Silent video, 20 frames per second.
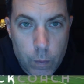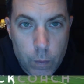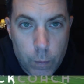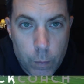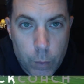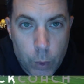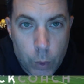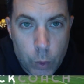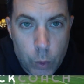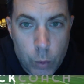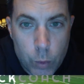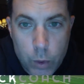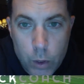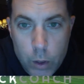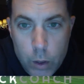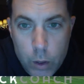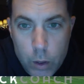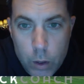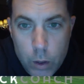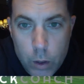Boom.
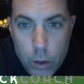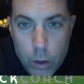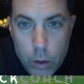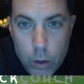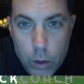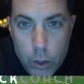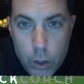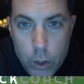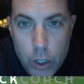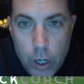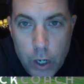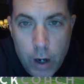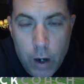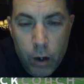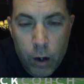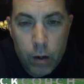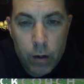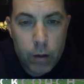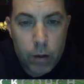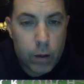
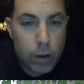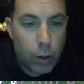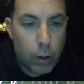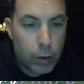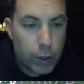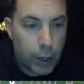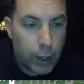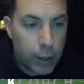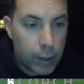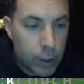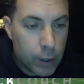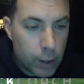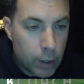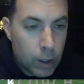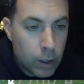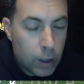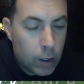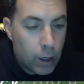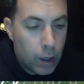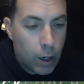Share. Okay.
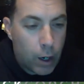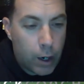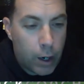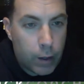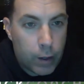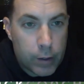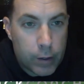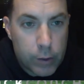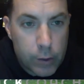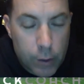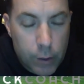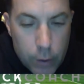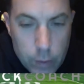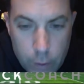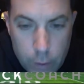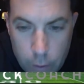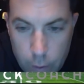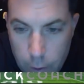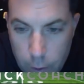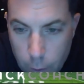All right. Let's.
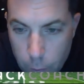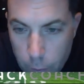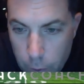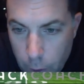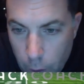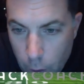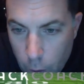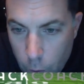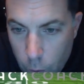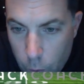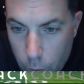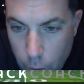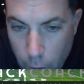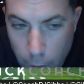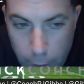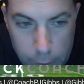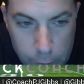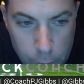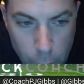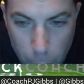Here we go. All
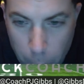right. So